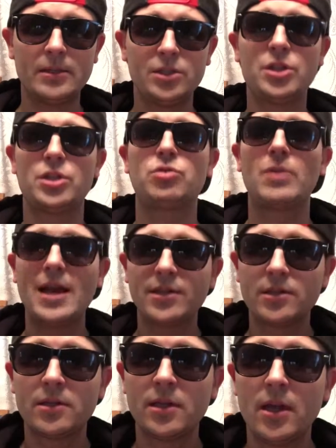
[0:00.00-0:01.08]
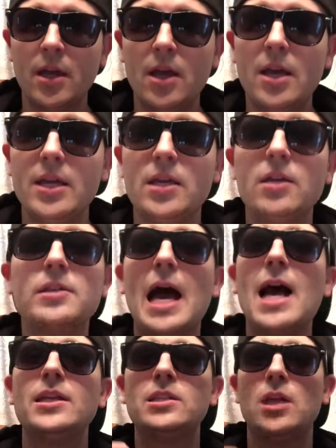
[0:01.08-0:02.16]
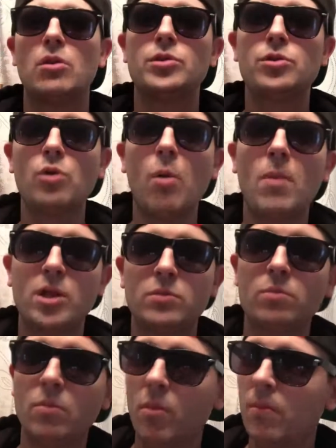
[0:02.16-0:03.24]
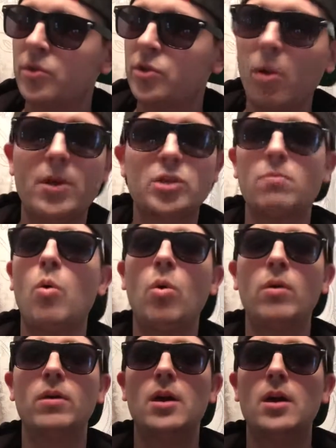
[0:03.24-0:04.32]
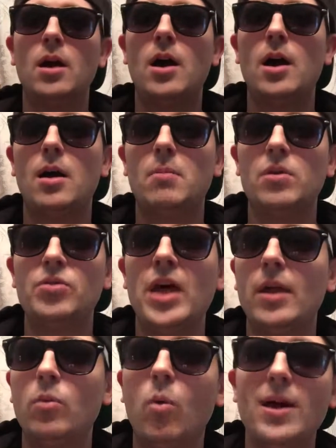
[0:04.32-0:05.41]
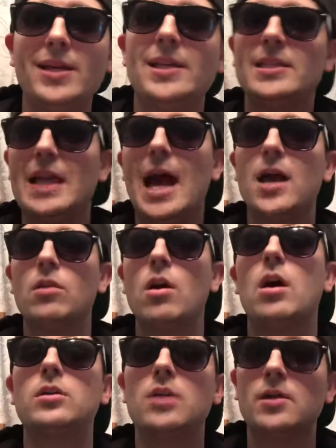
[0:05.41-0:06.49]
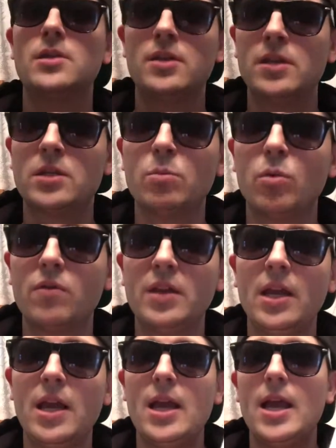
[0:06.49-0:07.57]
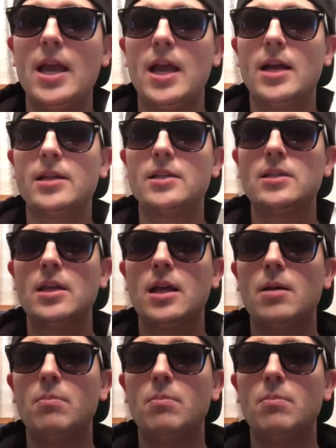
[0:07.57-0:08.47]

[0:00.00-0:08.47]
distressed, his eyes tell so much more than what his dialogue does in this movie. And